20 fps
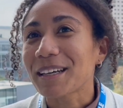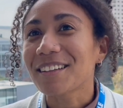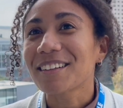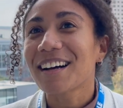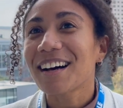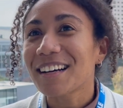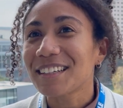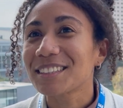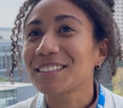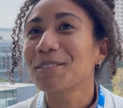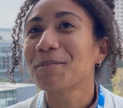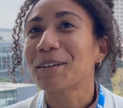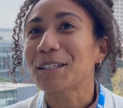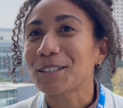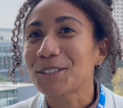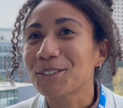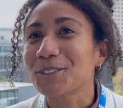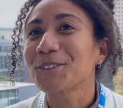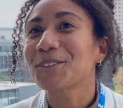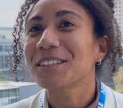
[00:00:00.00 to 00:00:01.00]
class and my
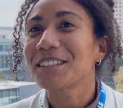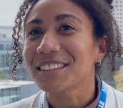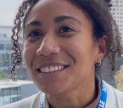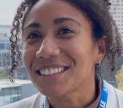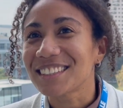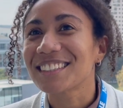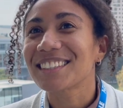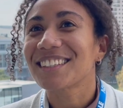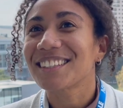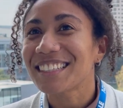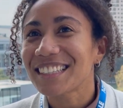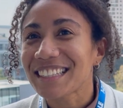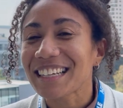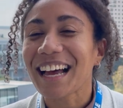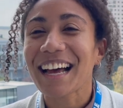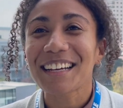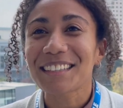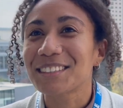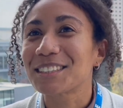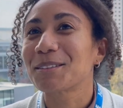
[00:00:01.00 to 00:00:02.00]
students
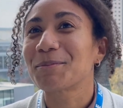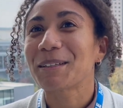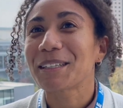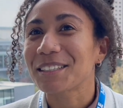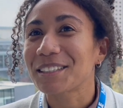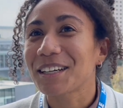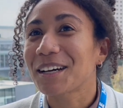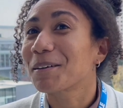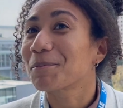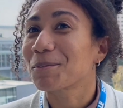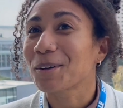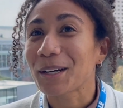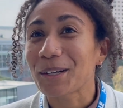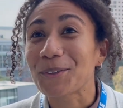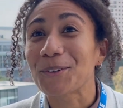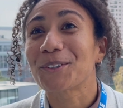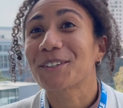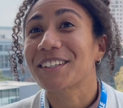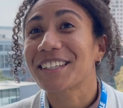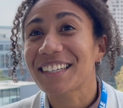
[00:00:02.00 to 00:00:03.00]
has to be a top
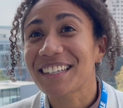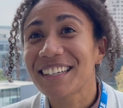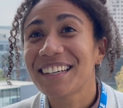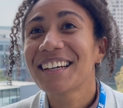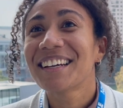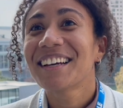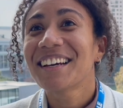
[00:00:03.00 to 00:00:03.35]
priority,